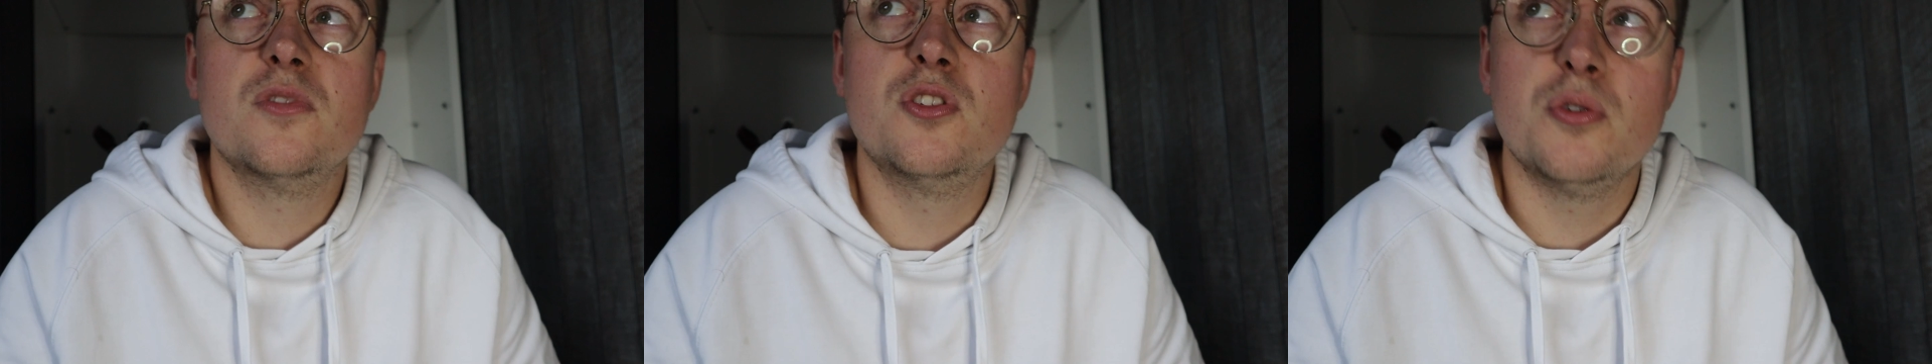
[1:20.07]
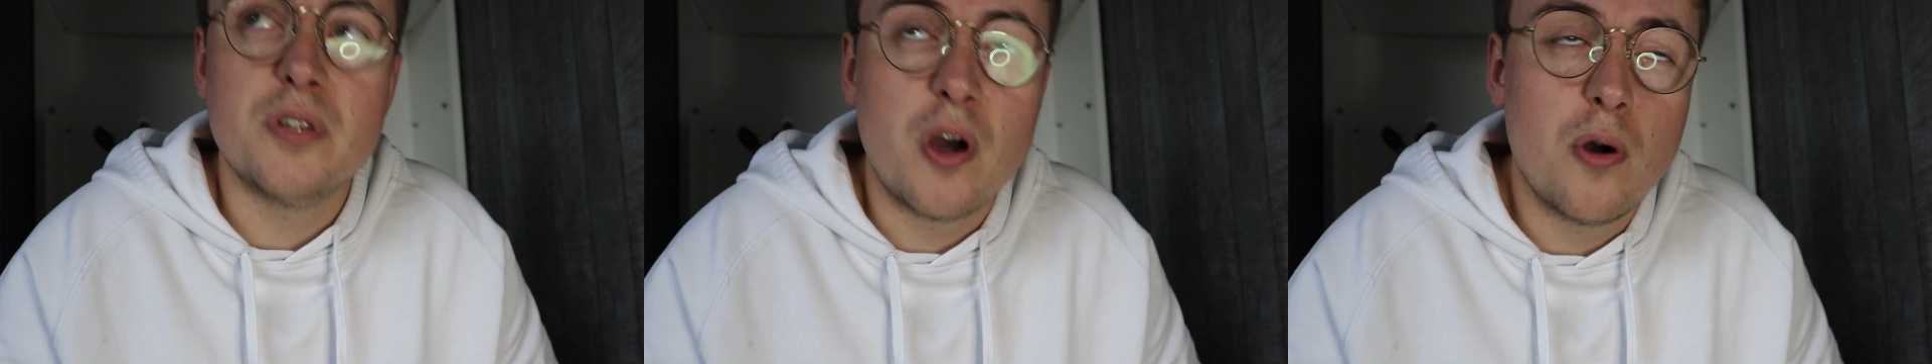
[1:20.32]

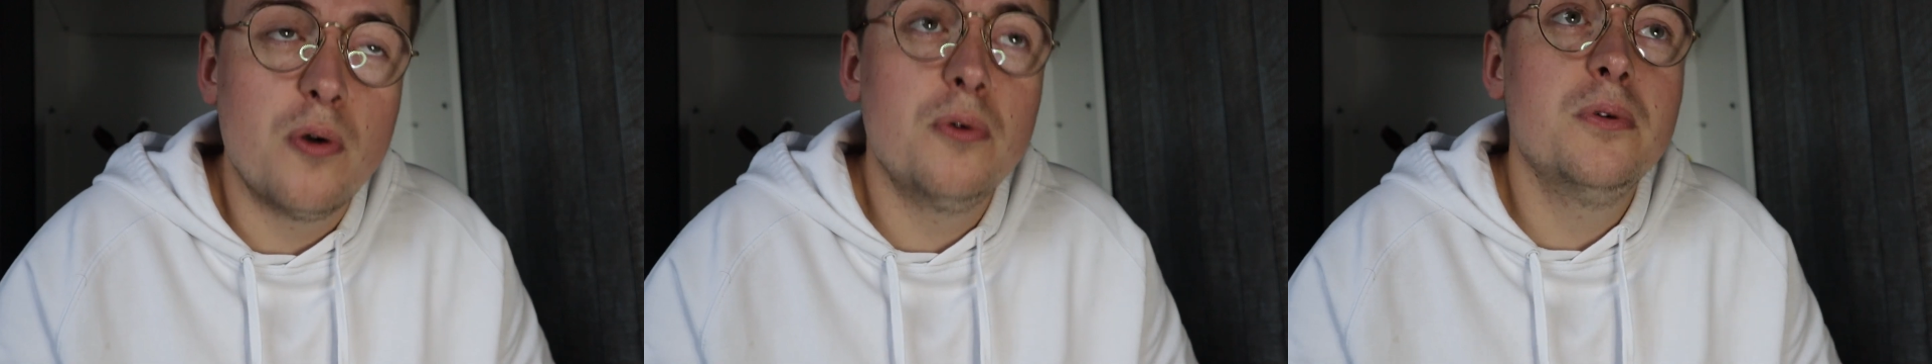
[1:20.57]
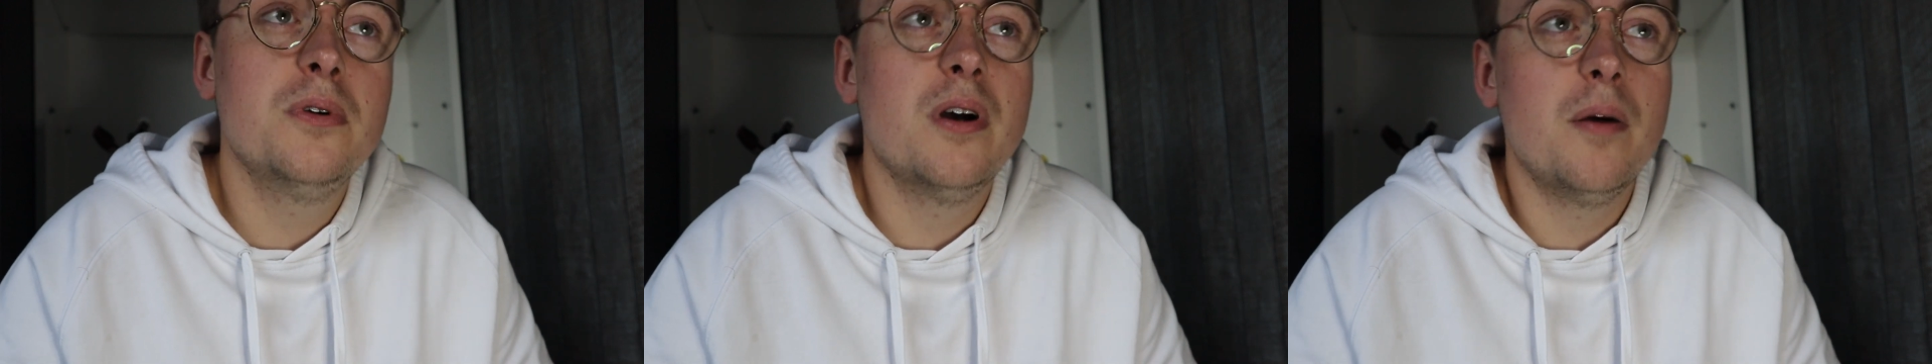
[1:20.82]
to
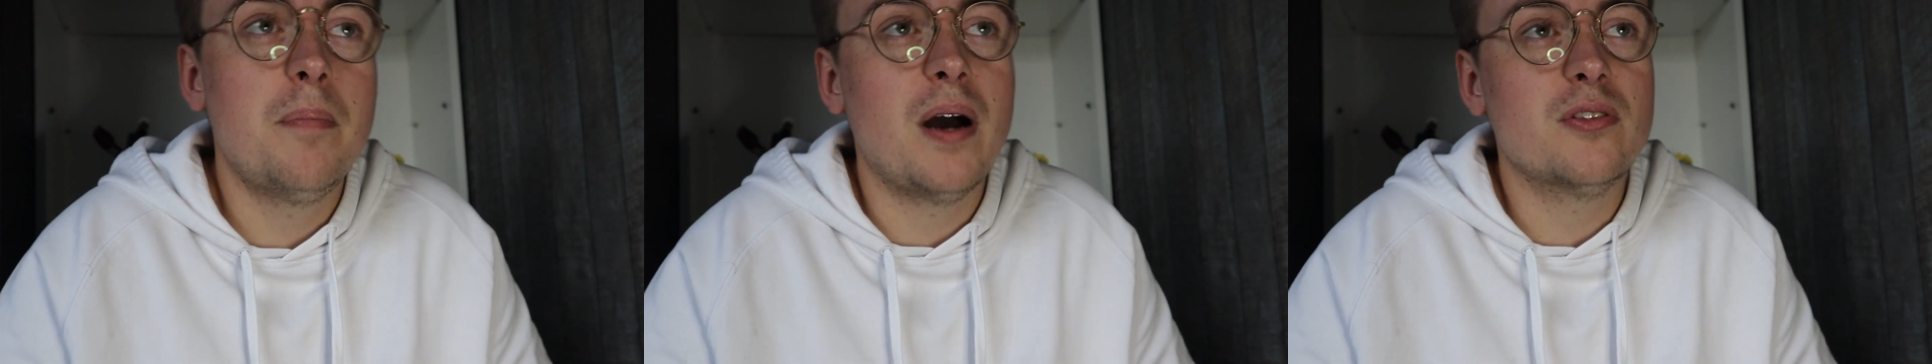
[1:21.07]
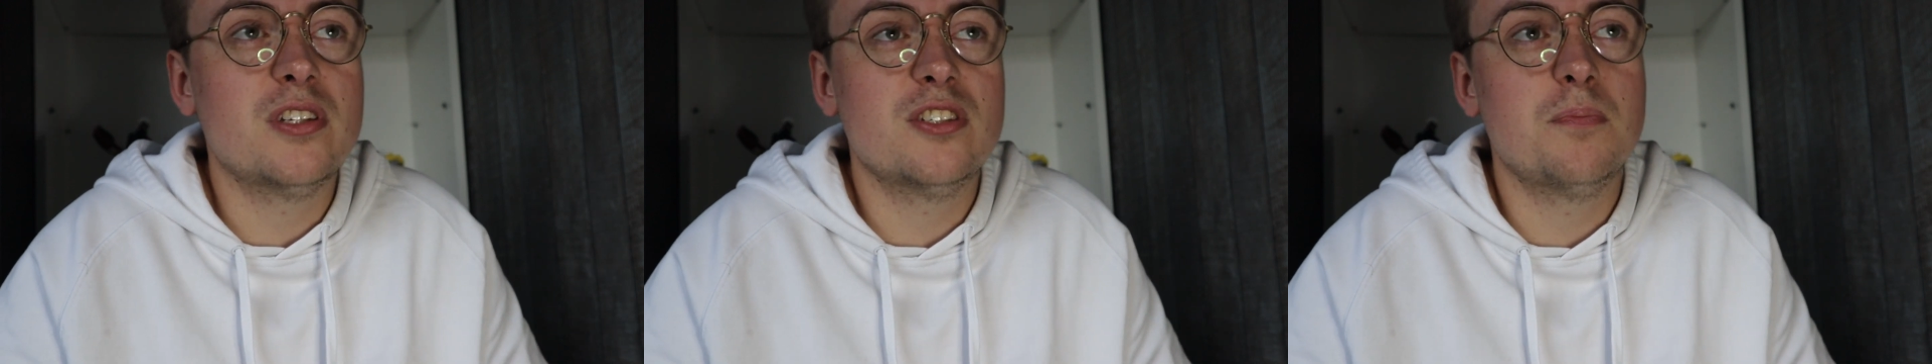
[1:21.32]
know
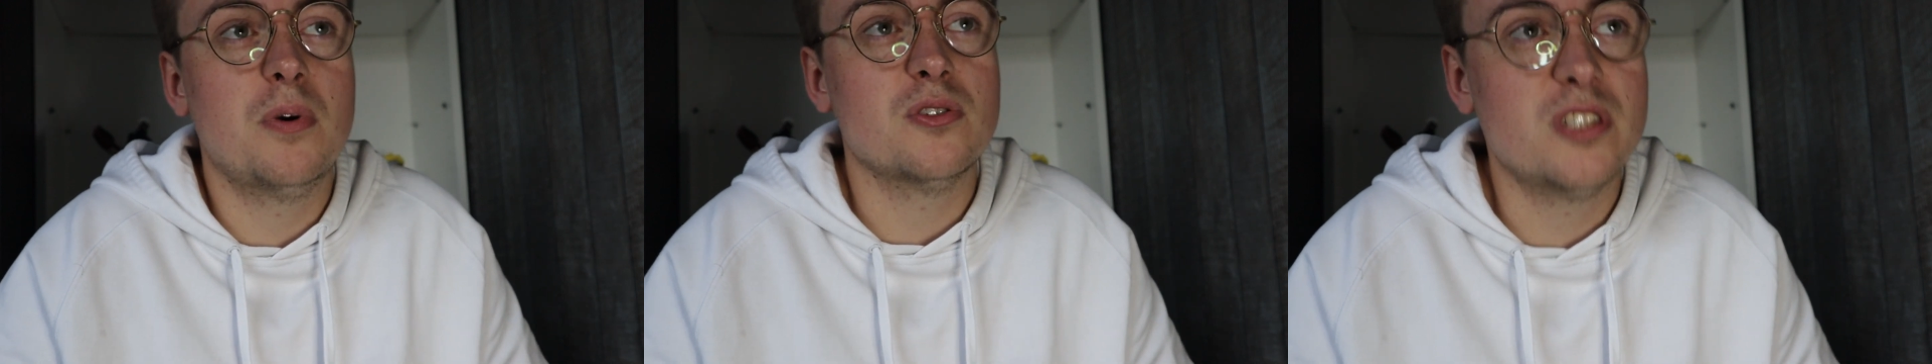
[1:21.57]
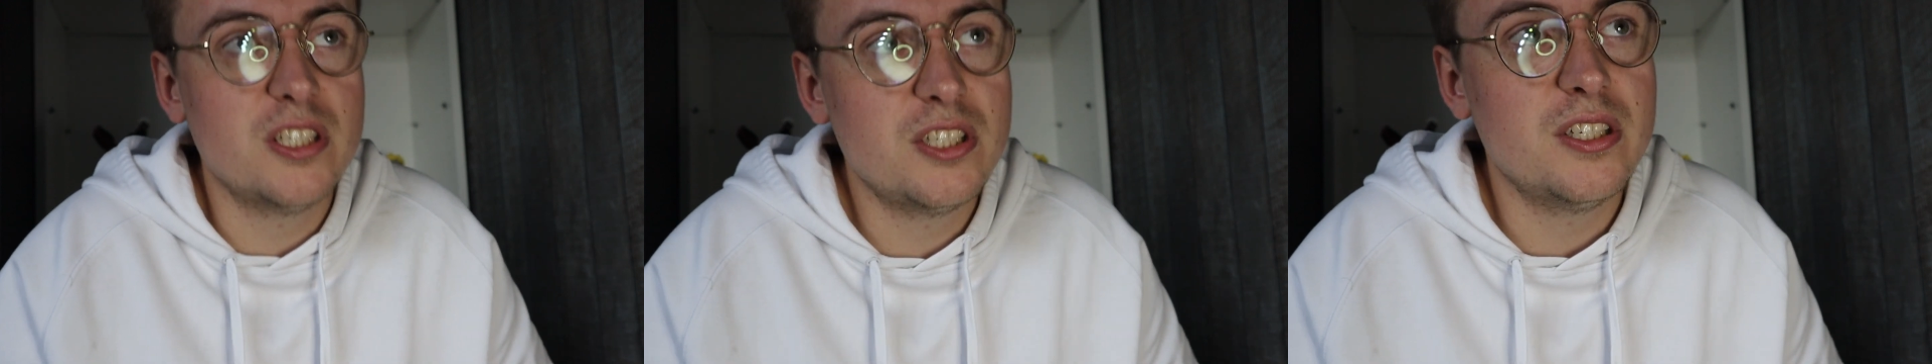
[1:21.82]
about this
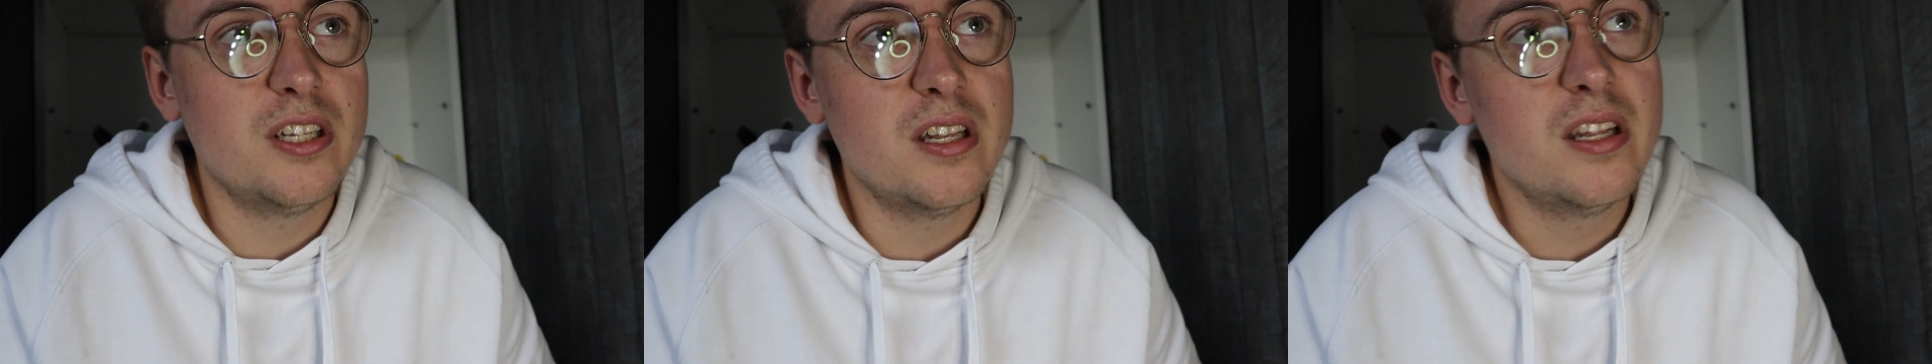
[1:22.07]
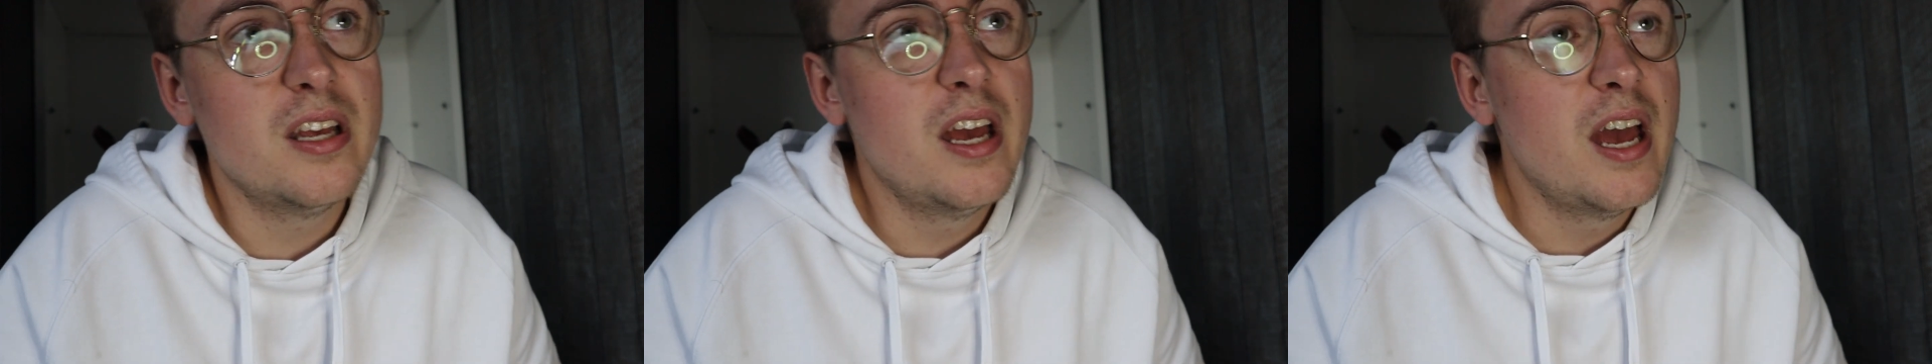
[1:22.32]
position.